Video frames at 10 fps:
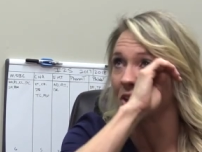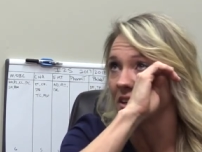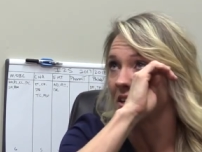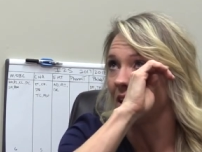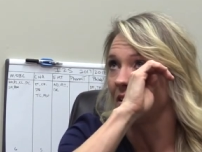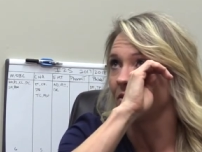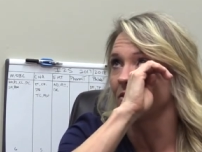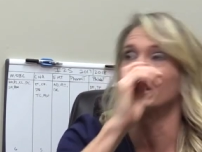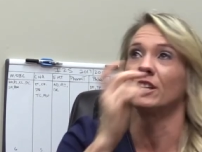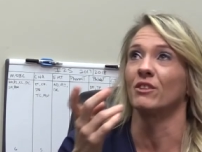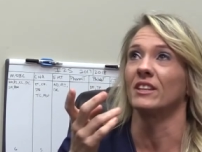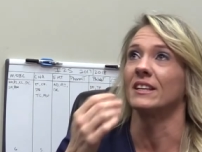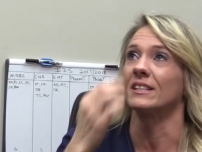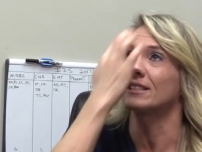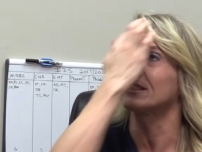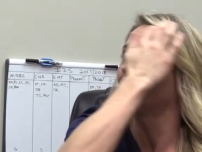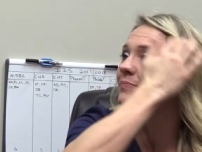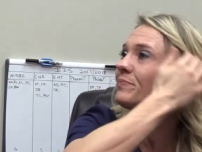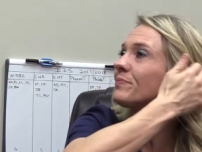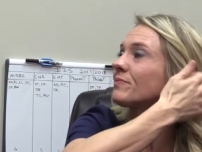good enough to do this.
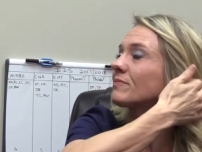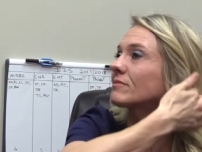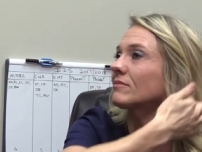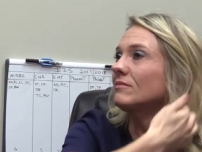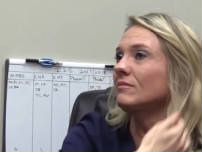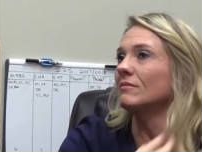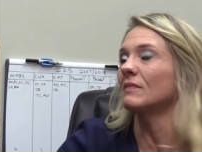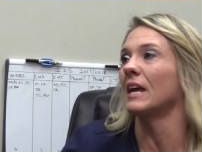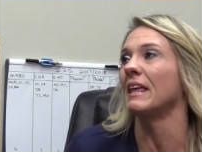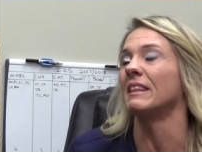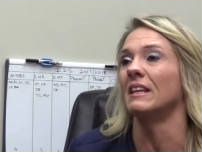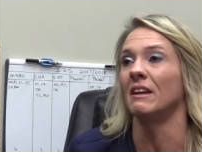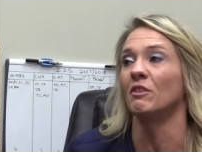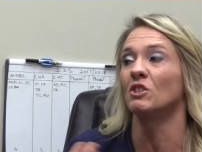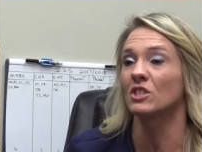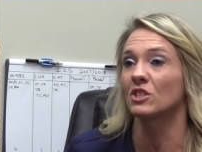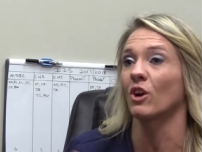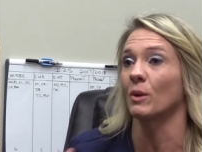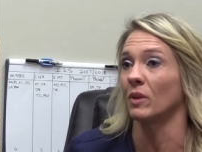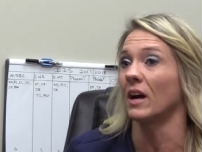And if you just
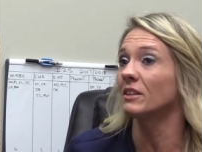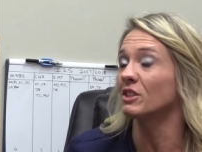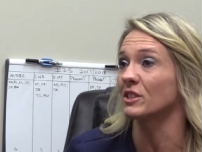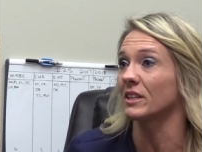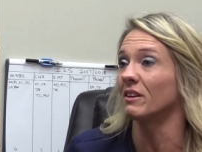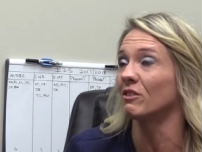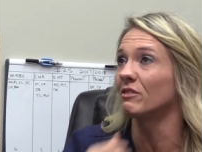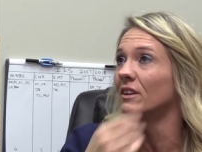start applying yourself,